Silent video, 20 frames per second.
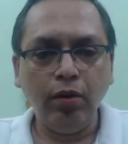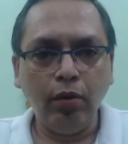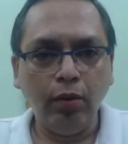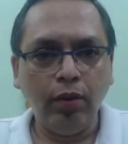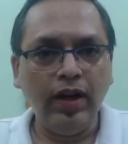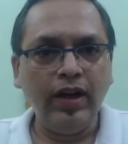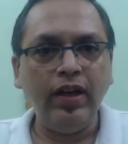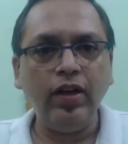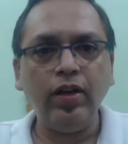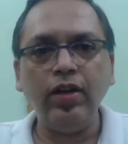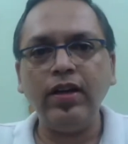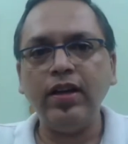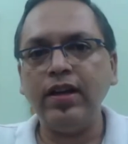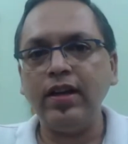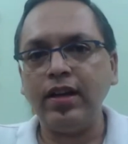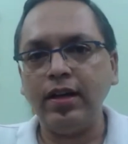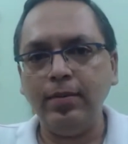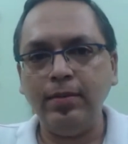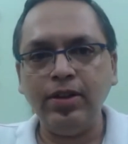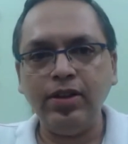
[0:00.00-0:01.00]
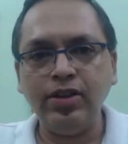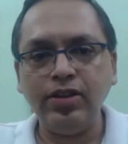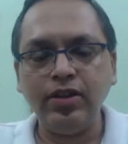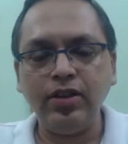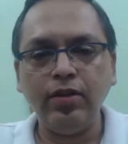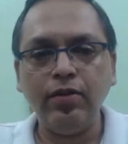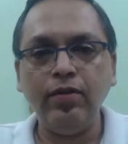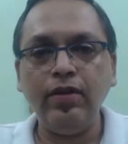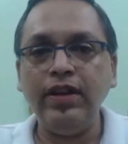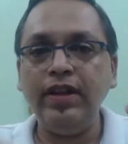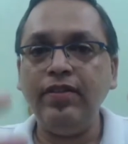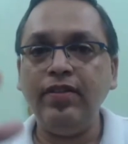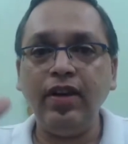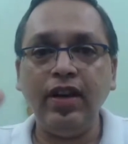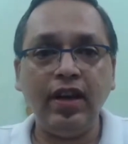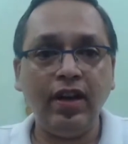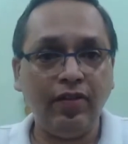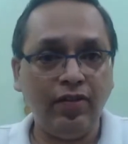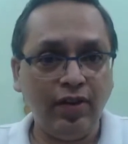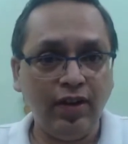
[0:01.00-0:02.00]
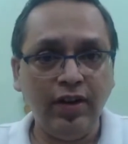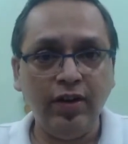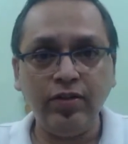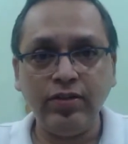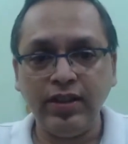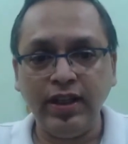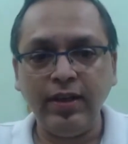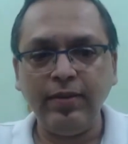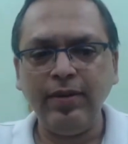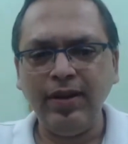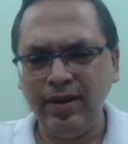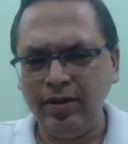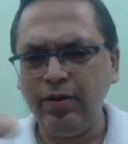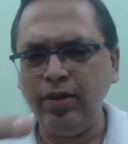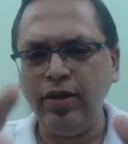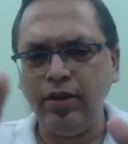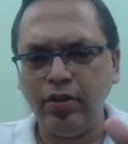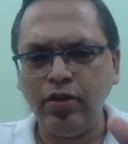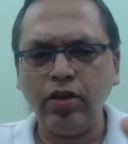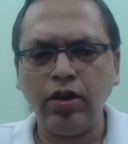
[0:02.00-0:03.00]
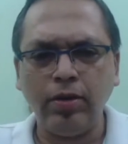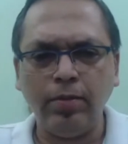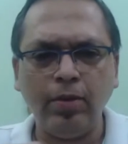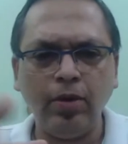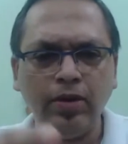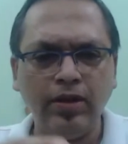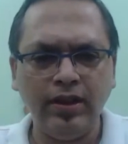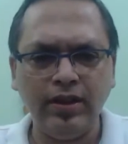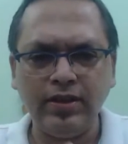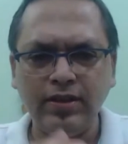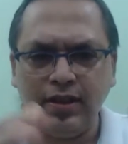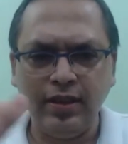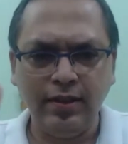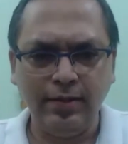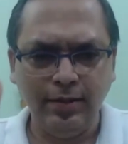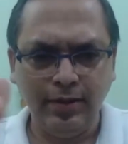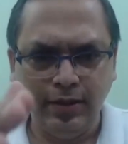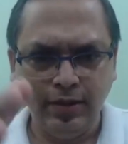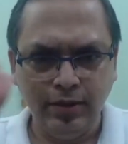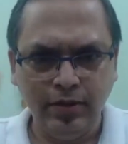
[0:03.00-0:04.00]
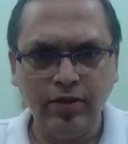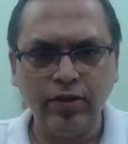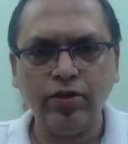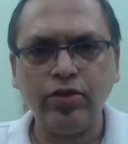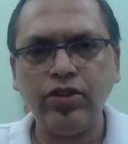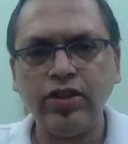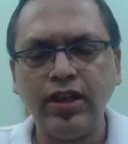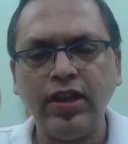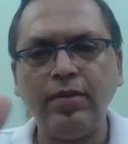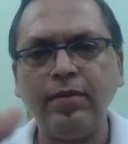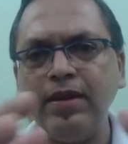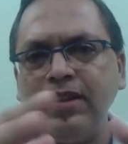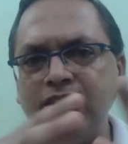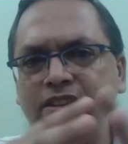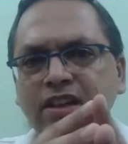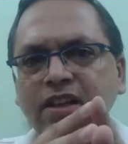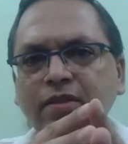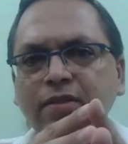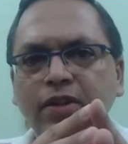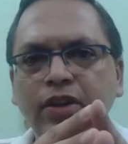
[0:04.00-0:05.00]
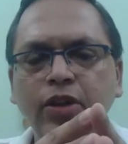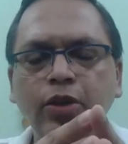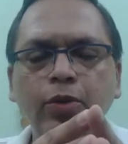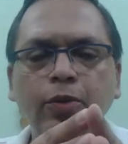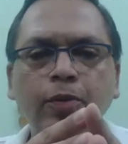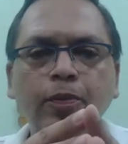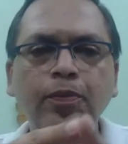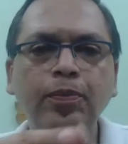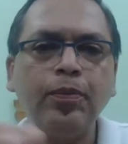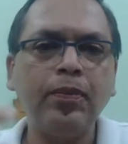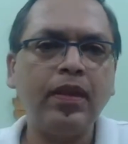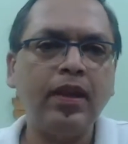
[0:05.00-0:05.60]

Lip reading: $1 a commission with every referral you sign up. And I'm going to talk about this. I'll be, you know, sharing my screen with you.